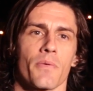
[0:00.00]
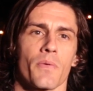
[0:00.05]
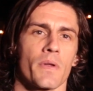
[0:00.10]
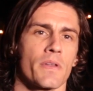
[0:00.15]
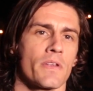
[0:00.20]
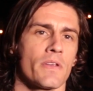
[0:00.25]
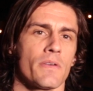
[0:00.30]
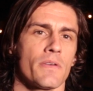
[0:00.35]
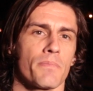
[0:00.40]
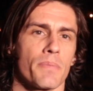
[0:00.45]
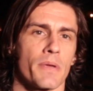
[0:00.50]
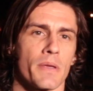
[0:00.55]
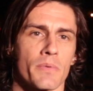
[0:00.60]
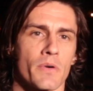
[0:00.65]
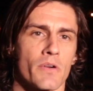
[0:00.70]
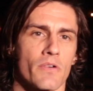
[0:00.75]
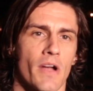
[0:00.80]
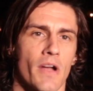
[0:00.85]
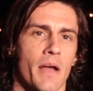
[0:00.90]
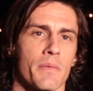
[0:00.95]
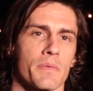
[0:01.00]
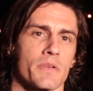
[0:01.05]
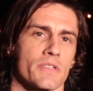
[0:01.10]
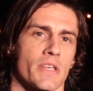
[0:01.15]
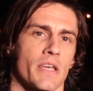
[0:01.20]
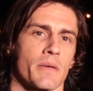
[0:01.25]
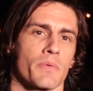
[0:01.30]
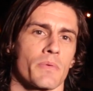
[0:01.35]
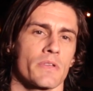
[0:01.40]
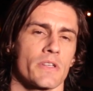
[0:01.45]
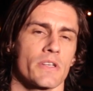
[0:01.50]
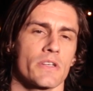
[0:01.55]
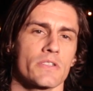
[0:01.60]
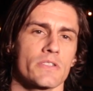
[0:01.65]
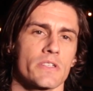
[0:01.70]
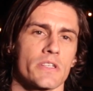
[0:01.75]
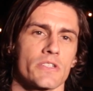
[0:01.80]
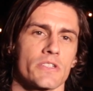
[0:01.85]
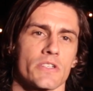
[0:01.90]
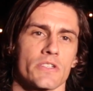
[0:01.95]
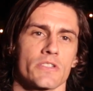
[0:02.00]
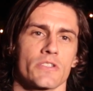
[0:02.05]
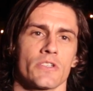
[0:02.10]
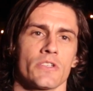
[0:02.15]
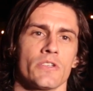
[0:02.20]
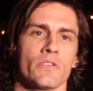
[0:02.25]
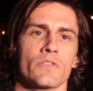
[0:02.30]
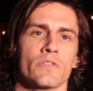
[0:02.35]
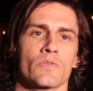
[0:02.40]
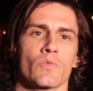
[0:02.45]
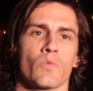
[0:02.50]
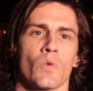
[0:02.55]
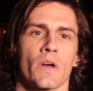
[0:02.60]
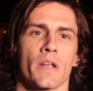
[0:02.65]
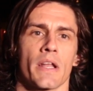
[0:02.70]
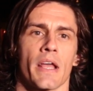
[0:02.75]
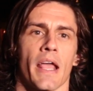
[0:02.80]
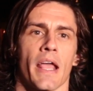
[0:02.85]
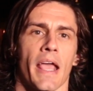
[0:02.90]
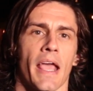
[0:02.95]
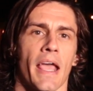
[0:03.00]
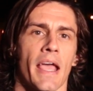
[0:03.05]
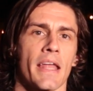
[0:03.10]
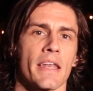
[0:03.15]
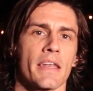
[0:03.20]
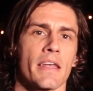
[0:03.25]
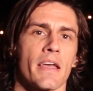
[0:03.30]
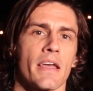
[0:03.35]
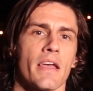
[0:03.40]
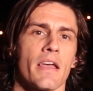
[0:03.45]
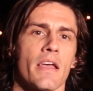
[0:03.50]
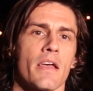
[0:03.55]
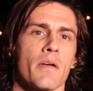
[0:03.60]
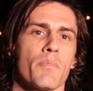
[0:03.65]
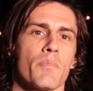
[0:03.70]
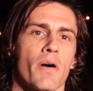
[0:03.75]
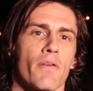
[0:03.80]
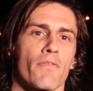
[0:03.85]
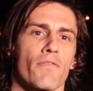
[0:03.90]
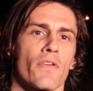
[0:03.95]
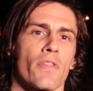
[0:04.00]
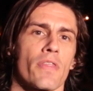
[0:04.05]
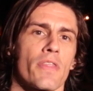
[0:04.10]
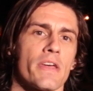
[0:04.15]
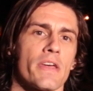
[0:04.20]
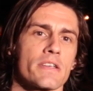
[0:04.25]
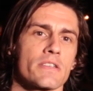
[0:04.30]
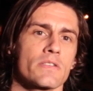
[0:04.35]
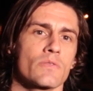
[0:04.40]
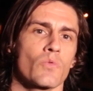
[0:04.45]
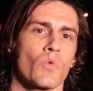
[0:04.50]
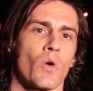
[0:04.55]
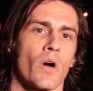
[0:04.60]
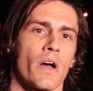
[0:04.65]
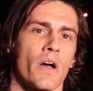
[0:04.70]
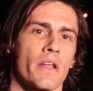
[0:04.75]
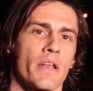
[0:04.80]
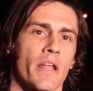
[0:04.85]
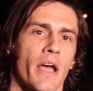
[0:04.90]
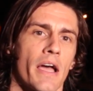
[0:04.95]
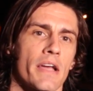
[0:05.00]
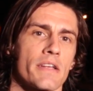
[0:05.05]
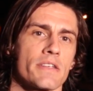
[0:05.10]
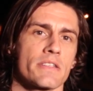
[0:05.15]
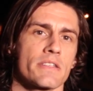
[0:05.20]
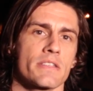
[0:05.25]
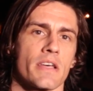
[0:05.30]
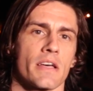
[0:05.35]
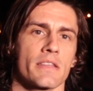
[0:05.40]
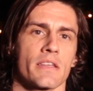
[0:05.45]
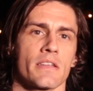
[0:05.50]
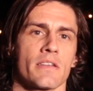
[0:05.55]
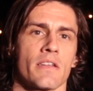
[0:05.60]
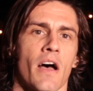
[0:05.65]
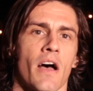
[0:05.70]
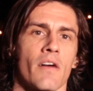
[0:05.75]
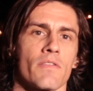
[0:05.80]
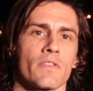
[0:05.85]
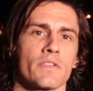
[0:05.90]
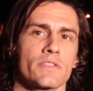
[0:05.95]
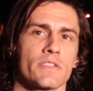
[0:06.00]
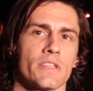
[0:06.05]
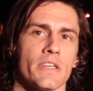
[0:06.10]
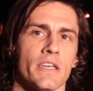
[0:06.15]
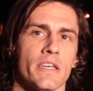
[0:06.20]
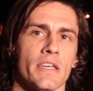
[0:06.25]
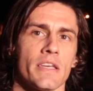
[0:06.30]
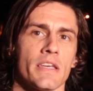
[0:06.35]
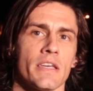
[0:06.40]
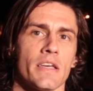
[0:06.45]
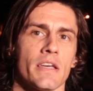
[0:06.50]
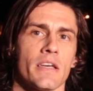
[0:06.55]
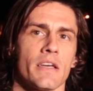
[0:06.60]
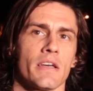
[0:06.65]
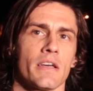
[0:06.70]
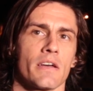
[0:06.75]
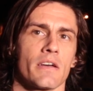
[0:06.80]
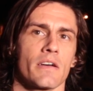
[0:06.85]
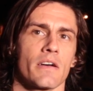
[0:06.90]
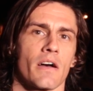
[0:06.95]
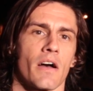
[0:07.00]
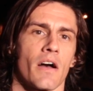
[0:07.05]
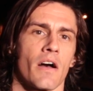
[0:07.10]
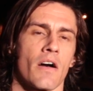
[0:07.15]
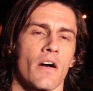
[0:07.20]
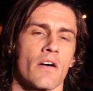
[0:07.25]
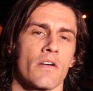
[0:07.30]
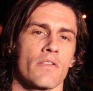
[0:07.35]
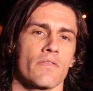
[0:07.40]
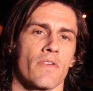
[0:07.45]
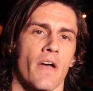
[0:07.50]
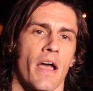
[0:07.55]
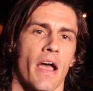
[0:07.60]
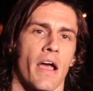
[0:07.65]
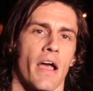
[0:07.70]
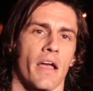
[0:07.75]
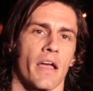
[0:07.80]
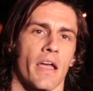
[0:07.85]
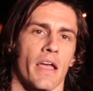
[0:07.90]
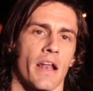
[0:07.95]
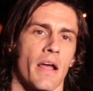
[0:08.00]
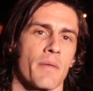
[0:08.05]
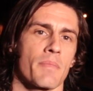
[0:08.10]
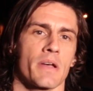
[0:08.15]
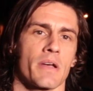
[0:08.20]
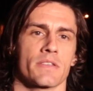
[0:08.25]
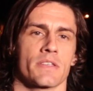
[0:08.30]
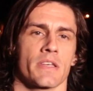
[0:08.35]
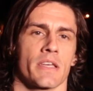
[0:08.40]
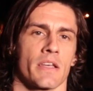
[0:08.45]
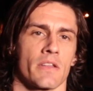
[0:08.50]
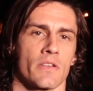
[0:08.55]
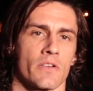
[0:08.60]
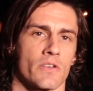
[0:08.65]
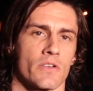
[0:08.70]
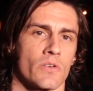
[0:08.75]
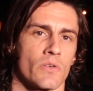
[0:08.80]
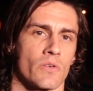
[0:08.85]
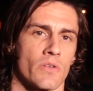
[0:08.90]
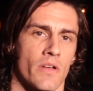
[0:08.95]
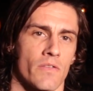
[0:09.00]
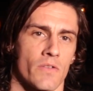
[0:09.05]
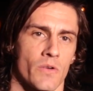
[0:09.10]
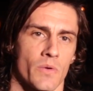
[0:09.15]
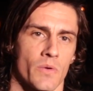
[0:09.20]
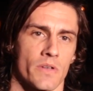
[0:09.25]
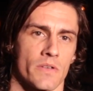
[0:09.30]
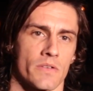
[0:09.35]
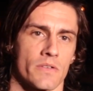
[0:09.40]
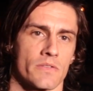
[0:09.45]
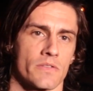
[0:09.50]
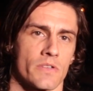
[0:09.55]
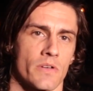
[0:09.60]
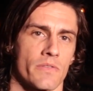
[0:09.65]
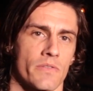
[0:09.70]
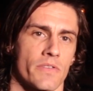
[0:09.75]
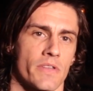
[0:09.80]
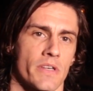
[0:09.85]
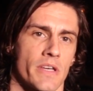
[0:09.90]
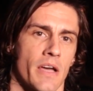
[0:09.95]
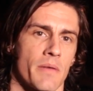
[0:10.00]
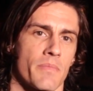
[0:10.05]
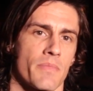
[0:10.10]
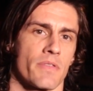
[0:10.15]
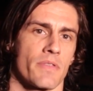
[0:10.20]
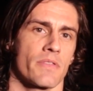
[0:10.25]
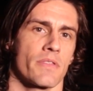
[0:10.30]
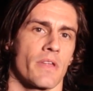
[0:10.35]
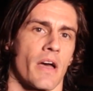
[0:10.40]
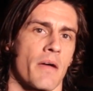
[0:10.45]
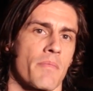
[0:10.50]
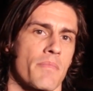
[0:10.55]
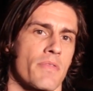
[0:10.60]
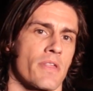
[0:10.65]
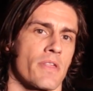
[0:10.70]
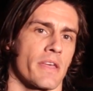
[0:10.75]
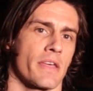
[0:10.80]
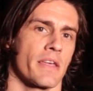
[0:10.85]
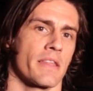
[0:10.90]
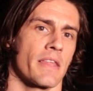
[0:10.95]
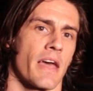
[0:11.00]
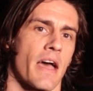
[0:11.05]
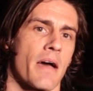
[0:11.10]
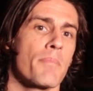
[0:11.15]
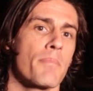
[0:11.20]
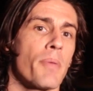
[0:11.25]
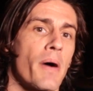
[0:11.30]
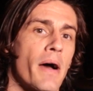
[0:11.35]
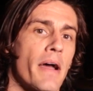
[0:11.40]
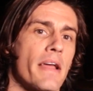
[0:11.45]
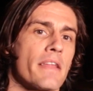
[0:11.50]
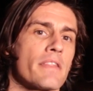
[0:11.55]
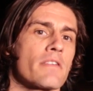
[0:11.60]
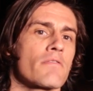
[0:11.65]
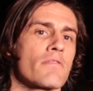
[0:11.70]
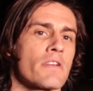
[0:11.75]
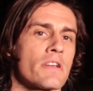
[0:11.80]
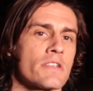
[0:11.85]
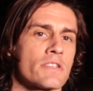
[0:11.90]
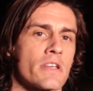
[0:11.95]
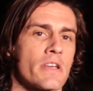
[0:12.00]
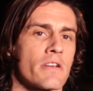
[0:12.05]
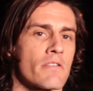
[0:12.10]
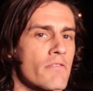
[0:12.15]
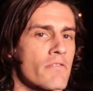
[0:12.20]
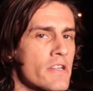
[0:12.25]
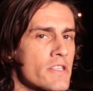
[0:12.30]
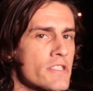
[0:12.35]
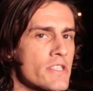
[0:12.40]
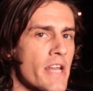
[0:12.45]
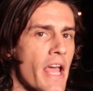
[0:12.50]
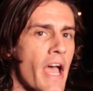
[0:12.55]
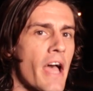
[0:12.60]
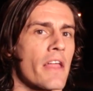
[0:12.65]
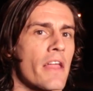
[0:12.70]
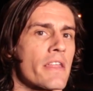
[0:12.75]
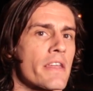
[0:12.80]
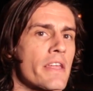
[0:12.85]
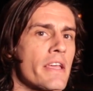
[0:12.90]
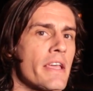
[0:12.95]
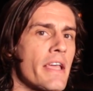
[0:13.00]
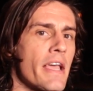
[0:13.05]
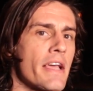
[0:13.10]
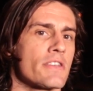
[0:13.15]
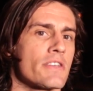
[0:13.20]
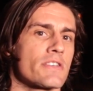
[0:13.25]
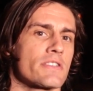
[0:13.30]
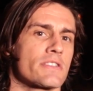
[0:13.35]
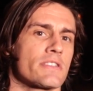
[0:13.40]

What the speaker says: when people grab their skateboard, they usually just use one hand. But for this one, I just thought the novelty of, and I'm not saying it looked cool, everyone. Don't think I'm thinking that. But in the originality and just